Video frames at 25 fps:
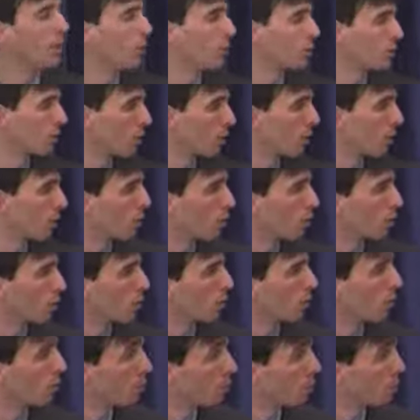big returns
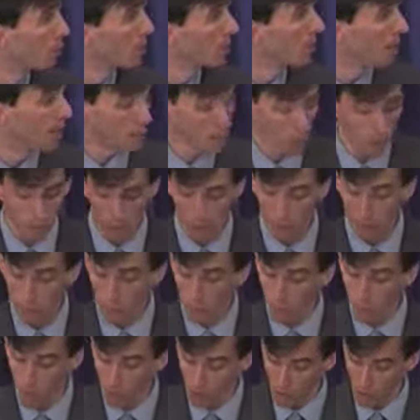for implementation
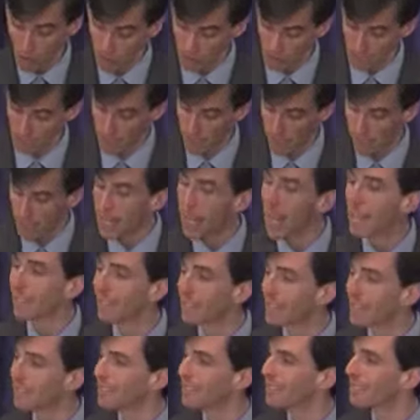tomorrow.
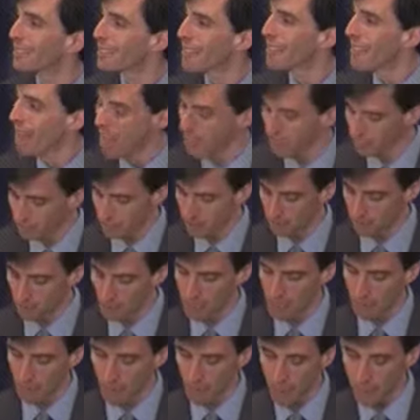And let's not
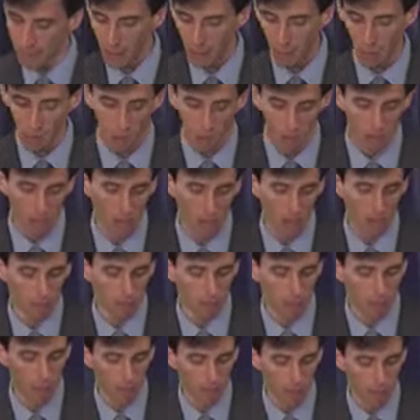be penny
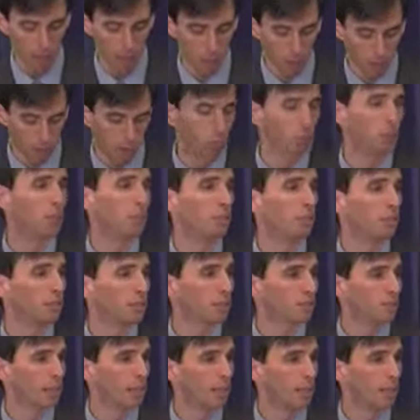wise and pound
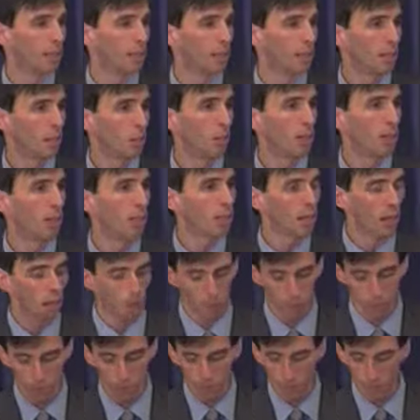foolish when it
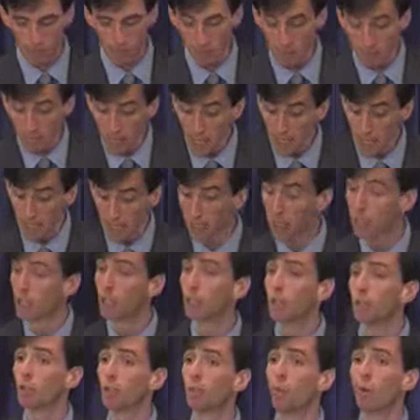comes to competing
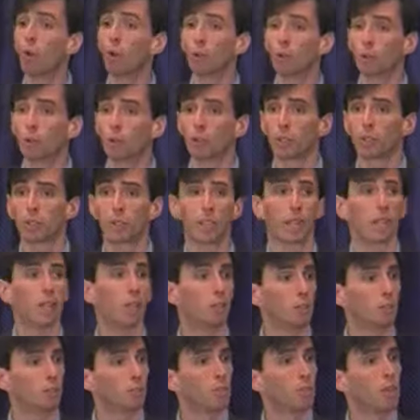for New
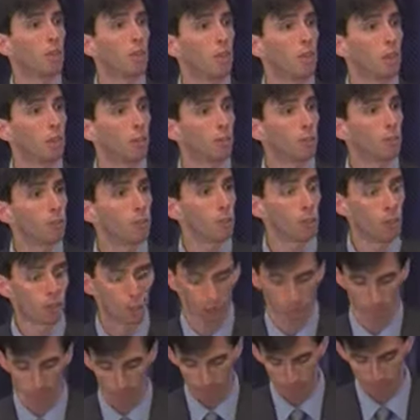Rochelle's
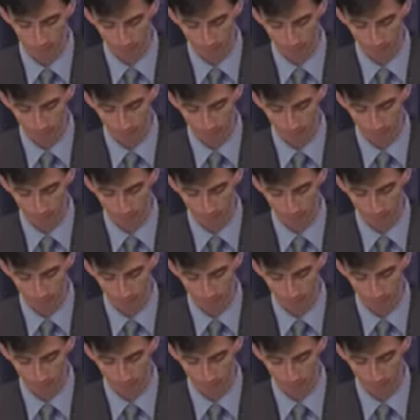future.